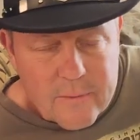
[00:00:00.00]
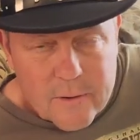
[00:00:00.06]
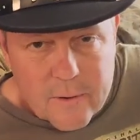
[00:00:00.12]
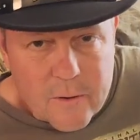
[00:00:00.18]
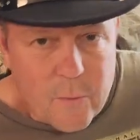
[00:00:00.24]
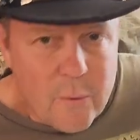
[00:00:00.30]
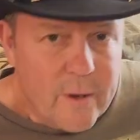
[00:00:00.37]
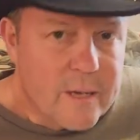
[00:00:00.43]

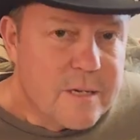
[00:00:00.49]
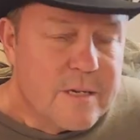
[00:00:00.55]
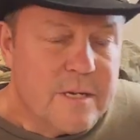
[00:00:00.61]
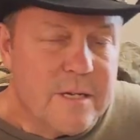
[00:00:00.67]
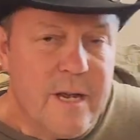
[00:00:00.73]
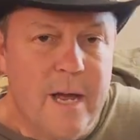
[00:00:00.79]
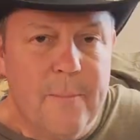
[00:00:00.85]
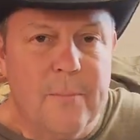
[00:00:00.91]
you a quick
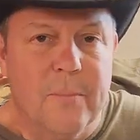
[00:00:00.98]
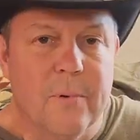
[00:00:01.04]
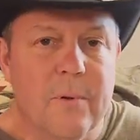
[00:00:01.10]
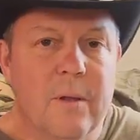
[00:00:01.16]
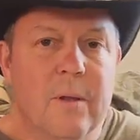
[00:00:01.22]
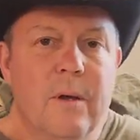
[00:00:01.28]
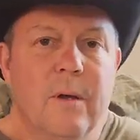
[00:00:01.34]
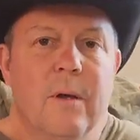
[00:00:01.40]

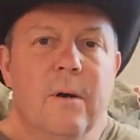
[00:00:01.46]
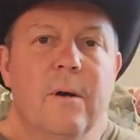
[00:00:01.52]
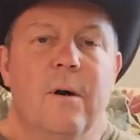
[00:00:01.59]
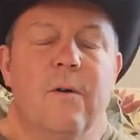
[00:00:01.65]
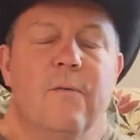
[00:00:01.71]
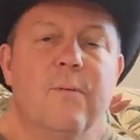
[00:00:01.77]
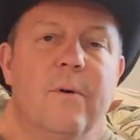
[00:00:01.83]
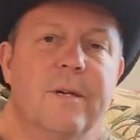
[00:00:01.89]
sample
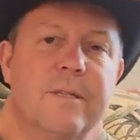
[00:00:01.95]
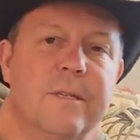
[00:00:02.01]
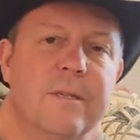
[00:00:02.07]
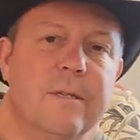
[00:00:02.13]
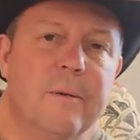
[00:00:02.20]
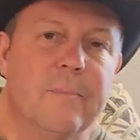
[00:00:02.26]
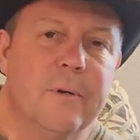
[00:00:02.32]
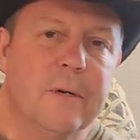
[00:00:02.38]
of what's
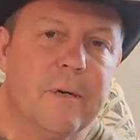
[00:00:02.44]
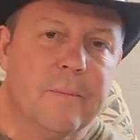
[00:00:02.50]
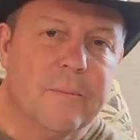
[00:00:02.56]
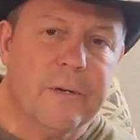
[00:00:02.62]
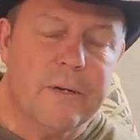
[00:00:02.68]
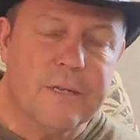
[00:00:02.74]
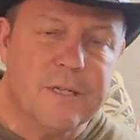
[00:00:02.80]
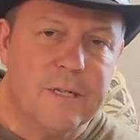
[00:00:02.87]
in the book
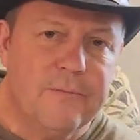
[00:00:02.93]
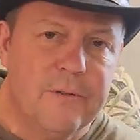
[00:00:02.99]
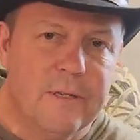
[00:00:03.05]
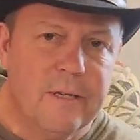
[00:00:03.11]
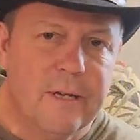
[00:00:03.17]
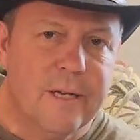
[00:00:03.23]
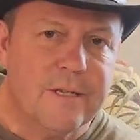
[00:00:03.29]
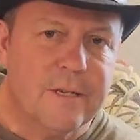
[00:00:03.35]
because if
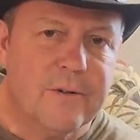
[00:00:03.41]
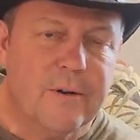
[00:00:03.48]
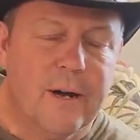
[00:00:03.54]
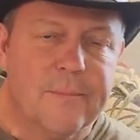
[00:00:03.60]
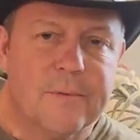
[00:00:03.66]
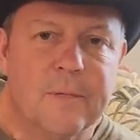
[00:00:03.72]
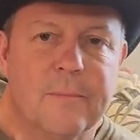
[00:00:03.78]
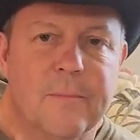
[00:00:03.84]
it does
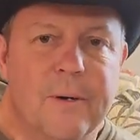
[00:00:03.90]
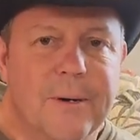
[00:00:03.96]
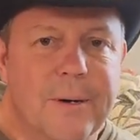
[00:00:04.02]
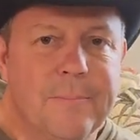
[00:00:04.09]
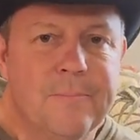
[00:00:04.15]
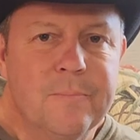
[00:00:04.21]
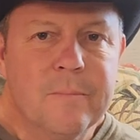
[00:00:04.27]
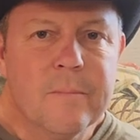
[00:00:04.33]
drop
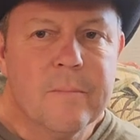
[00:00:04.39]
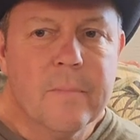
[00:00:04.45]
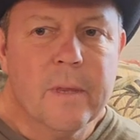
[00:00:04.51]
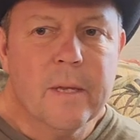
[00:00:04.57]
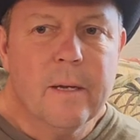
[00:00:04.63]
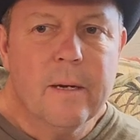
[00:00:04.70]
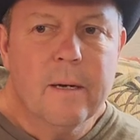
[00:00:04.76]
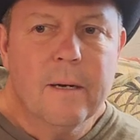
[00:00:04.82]
tomorrow,
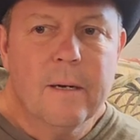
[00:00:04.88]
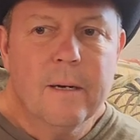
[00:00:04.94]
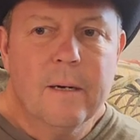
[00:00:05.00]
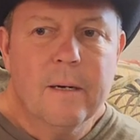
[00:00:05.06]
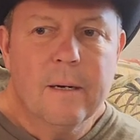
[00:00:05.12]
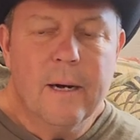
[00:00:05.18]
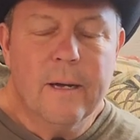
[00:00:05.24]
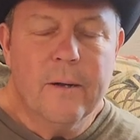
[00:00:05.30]

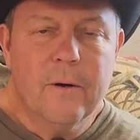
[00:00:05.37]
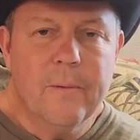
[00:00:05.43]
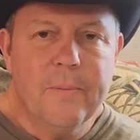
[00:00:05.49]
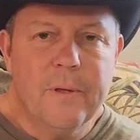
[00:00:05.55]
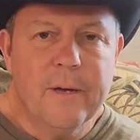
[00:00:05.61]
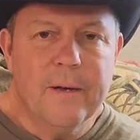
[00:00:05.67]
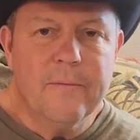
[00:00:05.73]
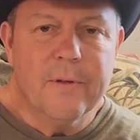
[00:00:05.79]
I
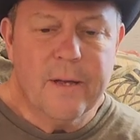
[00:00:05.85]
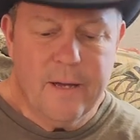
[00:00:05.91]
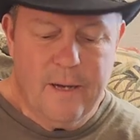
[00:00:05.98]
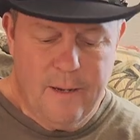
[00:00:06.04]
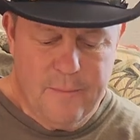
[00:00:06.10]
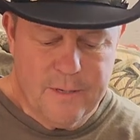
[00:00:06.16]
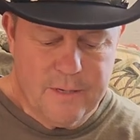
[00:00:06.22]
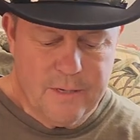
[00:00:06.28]
hope you have the
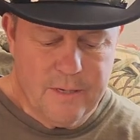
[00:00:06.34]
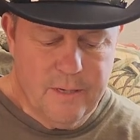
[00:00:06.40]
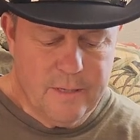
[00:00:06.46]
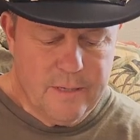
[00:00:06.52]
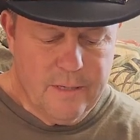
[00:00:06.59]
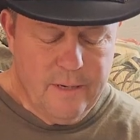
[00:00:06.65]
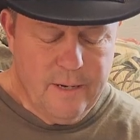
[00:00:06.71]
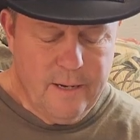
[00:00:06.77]
common
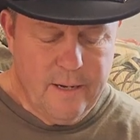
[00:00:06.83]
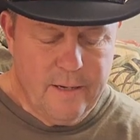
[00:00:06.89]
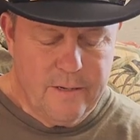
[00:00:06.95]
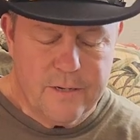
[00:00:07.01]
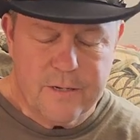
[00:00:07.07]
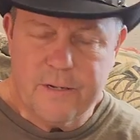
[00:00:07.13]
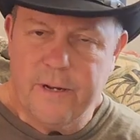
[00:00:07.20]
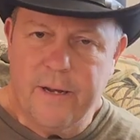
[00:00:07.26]
sense. And I
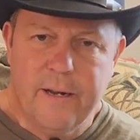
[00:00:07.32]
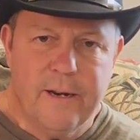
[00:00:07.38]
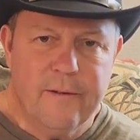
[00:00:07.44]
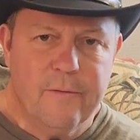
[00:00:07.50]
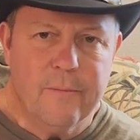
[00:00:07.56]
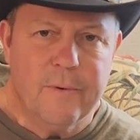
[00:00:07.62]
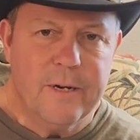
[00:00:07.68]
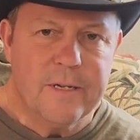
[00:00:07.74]
understand
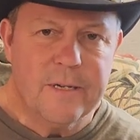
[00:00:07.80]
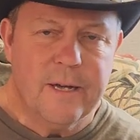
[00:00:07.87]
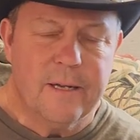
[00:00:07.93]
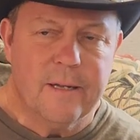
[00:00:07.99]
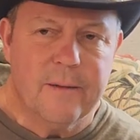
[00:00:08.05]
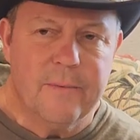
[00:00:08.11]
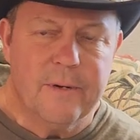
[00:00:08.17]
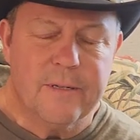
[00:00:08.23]
everybody's
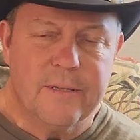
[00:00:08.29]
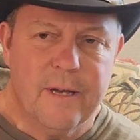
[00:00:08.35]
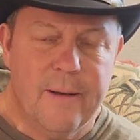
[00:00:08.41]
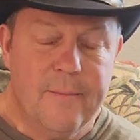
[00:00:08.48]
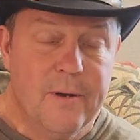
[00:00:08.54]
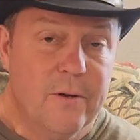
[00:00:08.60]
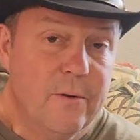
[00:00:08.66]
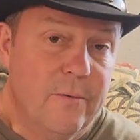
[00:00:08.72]
got limited
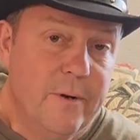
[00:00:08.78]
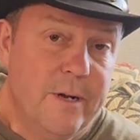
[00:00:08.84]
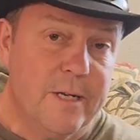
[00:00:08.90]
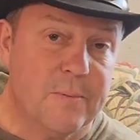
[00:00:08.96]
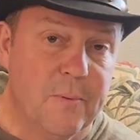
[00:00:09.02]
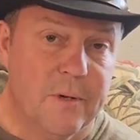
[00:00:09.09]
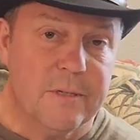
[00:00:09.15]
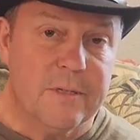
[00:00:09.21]
time and who
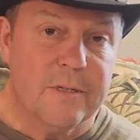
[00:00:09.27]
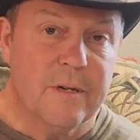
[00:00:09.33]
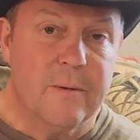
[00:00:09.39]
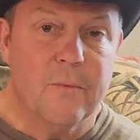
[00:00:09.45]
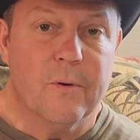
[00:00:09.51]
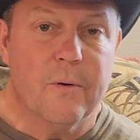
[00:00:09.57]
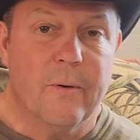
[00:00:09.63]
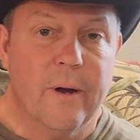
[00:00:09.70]
reads books
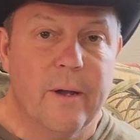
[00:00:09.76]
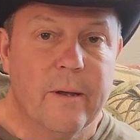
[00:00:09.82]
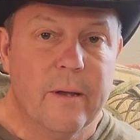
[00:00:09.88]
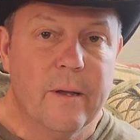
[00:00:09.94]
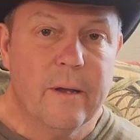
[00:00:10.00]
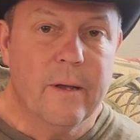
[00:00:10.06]
anymore, right?